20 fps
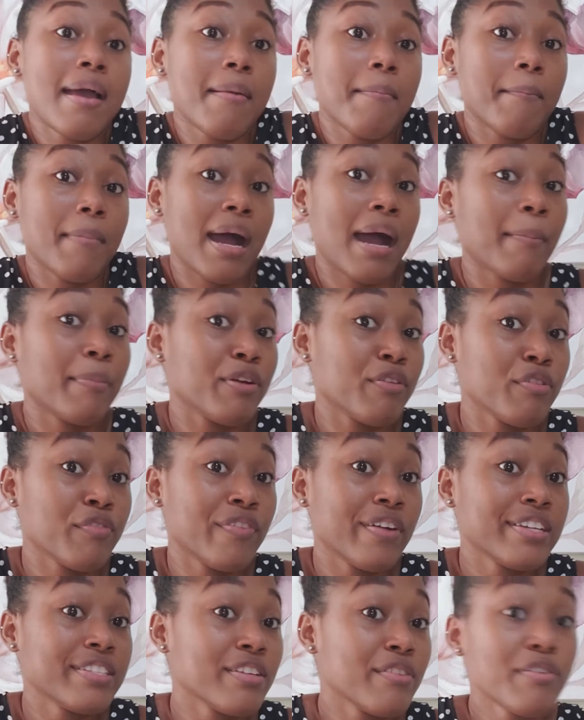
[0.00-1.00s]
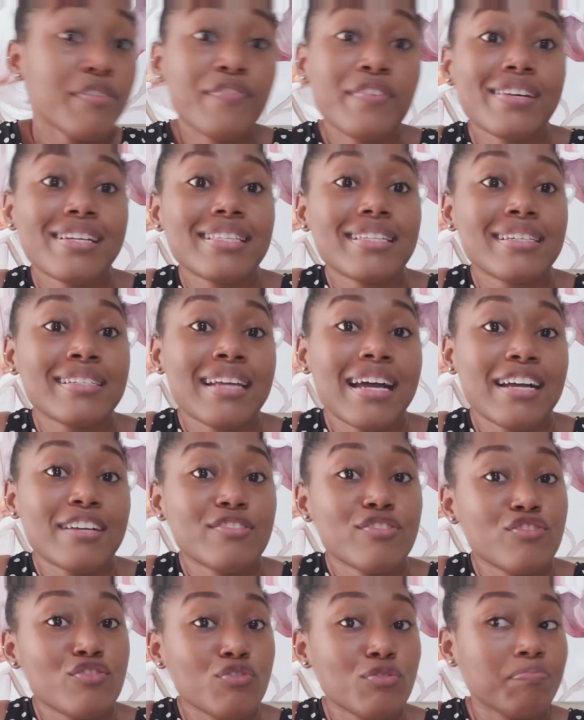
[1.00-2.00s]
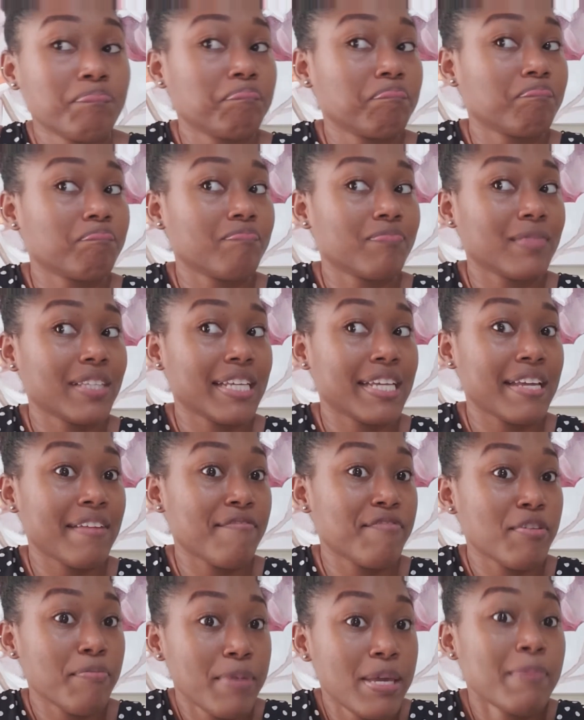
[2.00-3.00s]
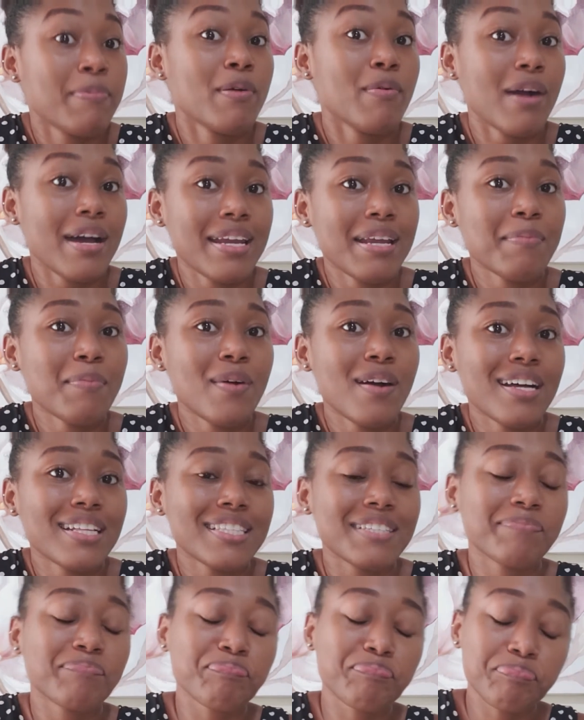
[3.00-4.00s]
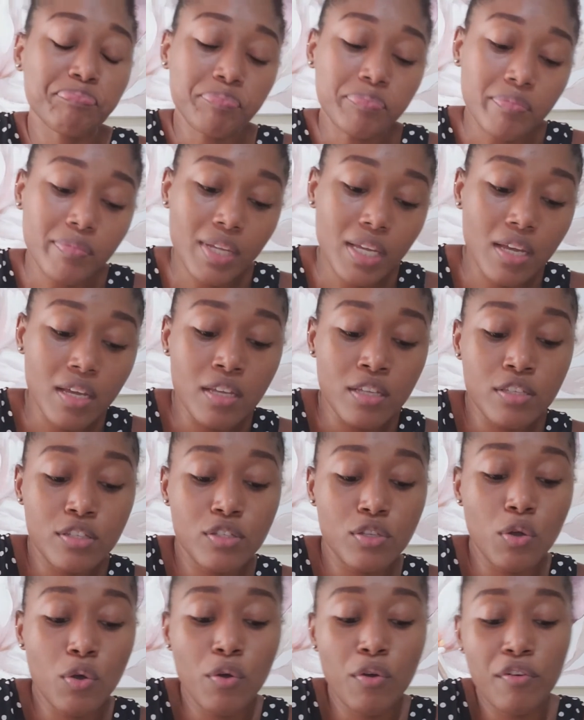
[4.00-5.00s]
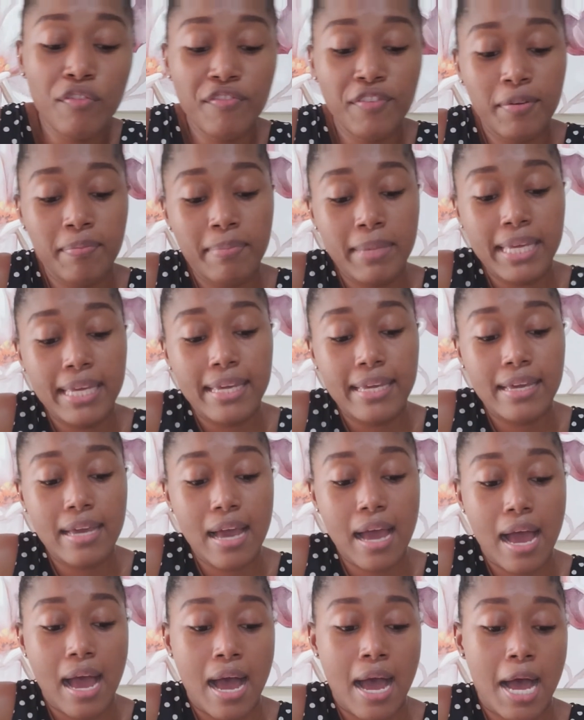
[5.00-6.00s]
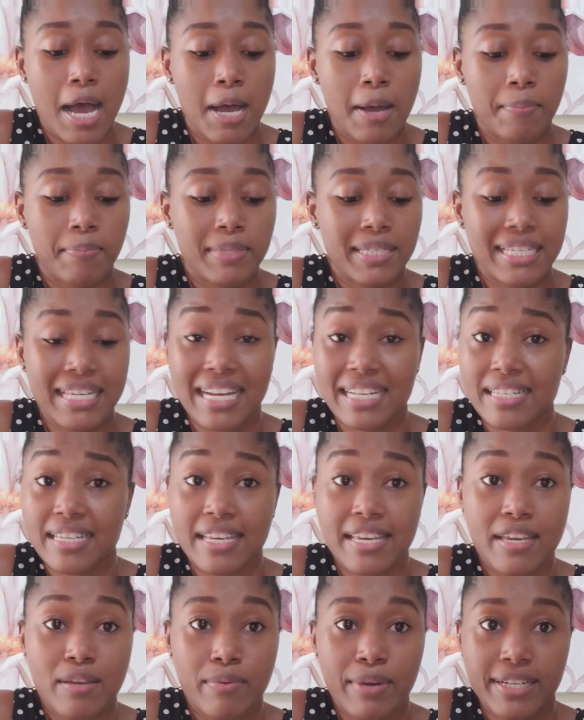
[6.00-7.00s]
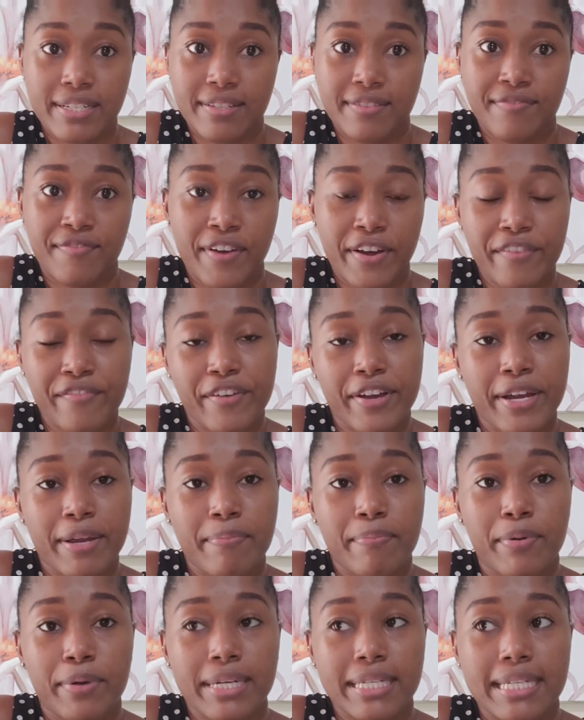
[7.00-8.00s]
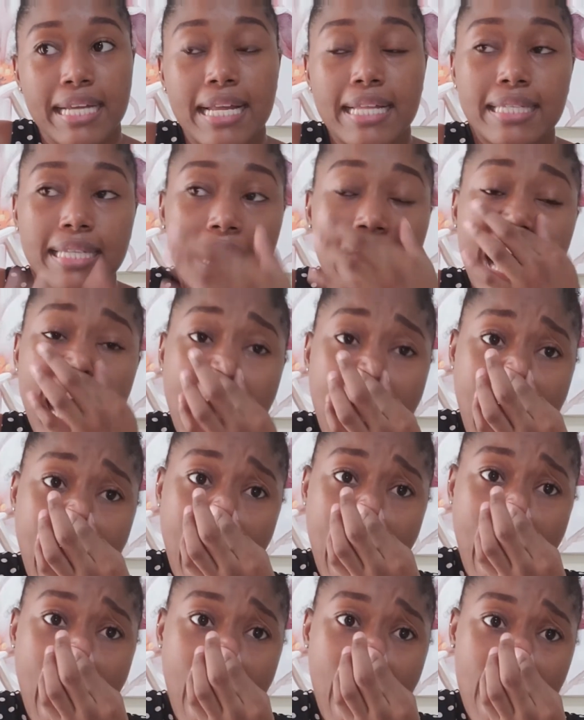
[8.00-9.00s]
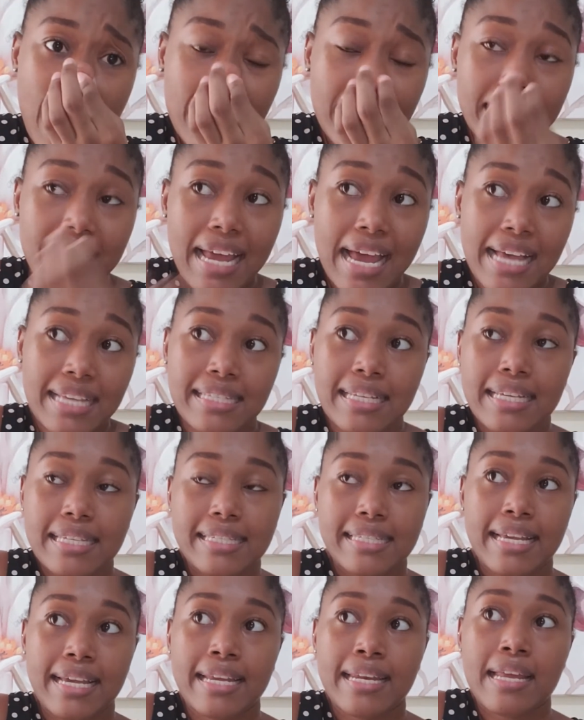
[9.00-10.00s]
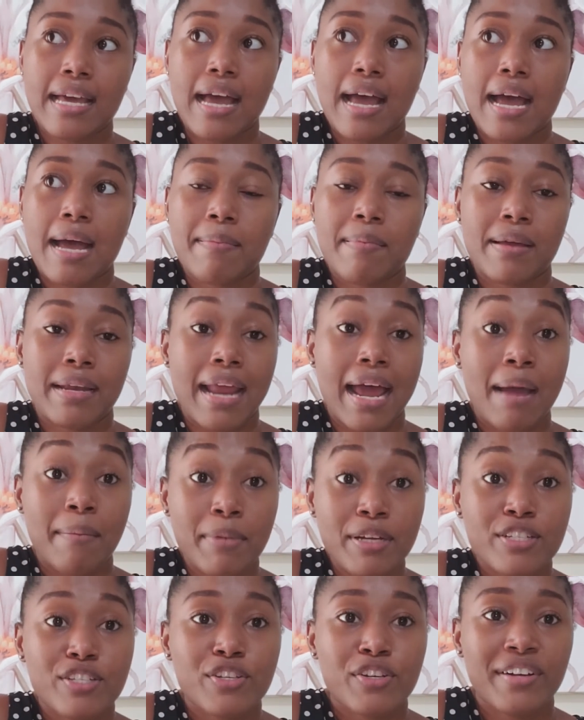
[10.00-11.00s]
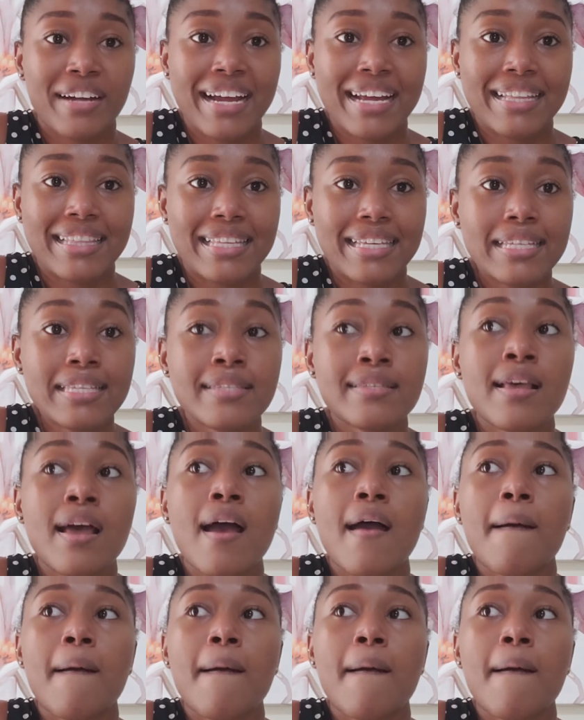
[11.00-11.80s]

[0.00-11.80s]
Mame River is a river in St. Andrew. Give the people what they want. So for me, selecting keywords is very, very important. And as I said, I'm an amateur at this,